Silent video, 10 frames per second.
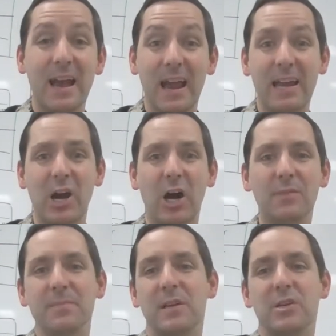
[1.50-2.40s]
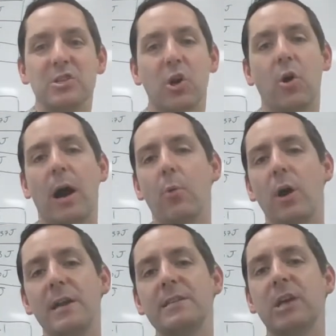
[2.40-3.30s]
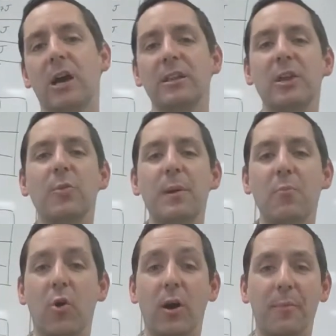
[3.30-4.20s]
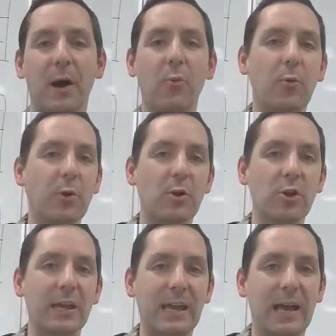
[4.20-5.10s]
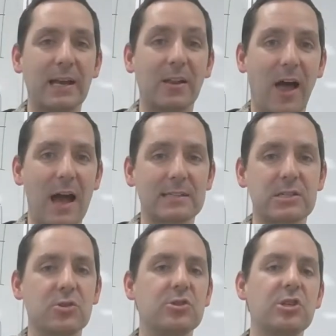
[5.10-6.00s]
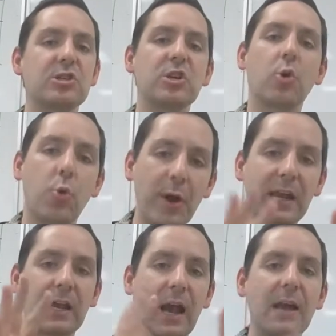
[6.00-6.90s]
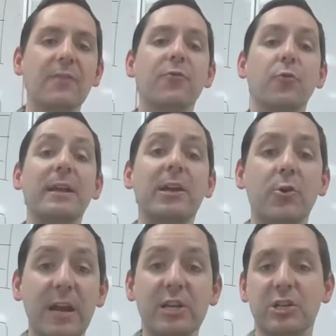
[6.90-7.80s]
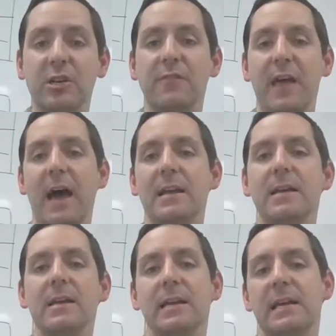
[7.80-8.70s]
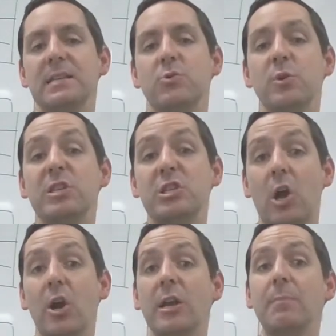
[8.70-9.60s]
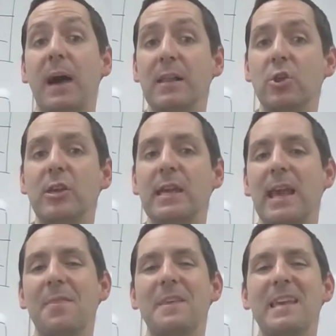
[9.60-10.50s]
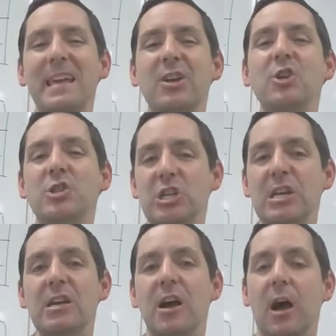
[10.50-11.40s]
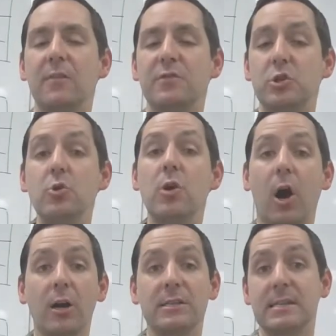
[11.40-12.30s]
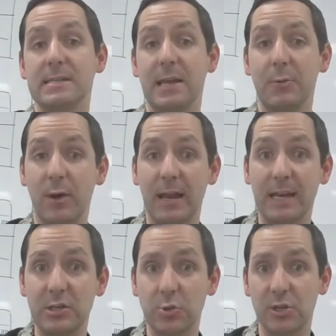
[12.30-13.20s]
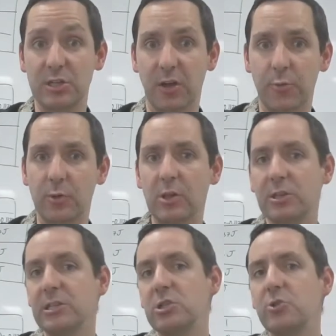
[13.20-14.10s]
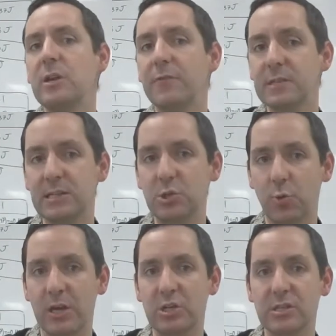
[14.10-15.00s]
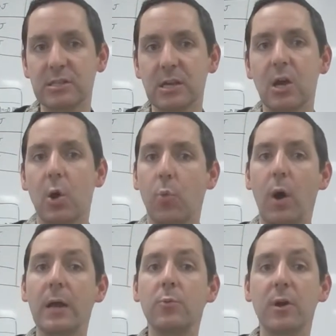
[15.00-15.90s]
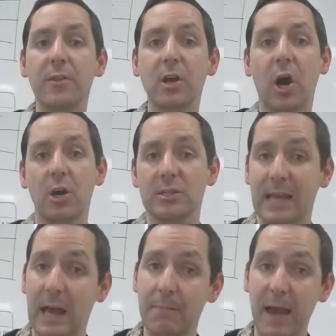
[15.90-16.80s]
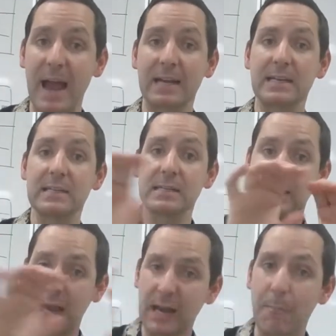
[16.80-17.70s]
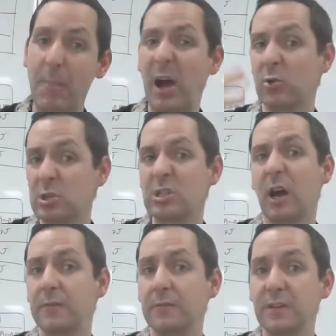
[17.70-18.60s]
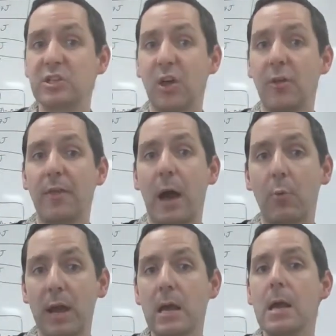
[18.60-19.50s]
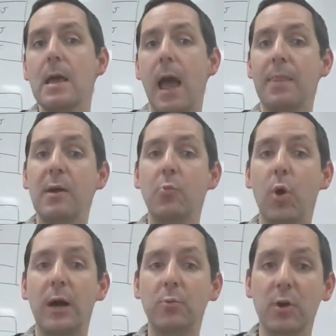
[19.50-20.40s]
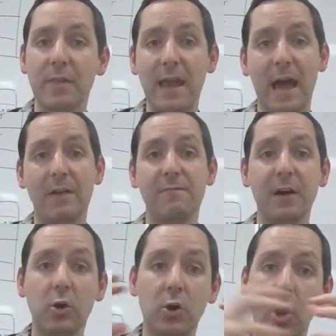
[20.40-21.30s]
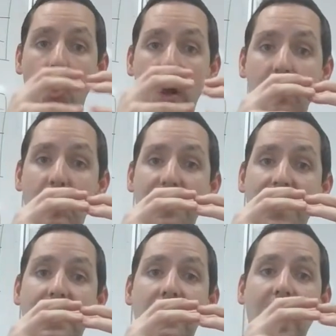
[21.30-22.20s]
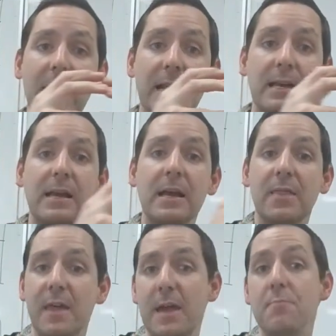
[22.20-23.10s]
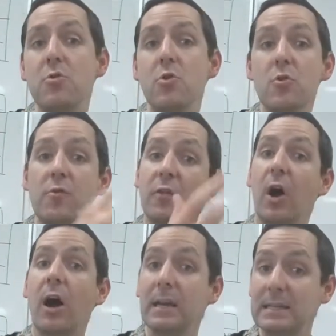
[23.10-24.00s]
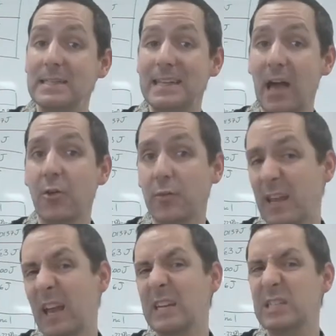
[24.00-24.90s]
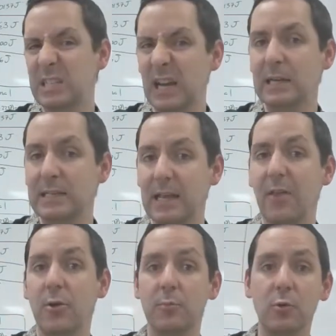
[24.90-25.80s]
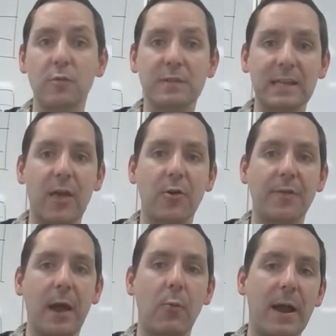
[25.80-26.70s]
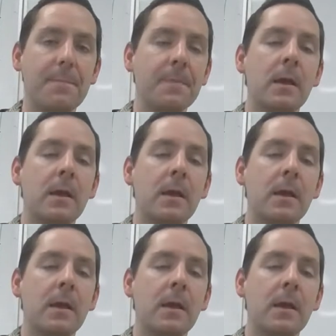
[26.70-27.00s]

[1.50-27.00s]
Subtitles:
Hey y'all. So I wanted to talk a little bit more about what we were looking at in class. So just a quick kind of reiteration of that is we started by looking at the energy of two carts as they ran into each other. We looked at two different situations. One where the carts had magnets and kind of bounced off of each other that way, and then one where they had Velcro and when they collided, they moved on together. They kind of stuck together and moved together in that way.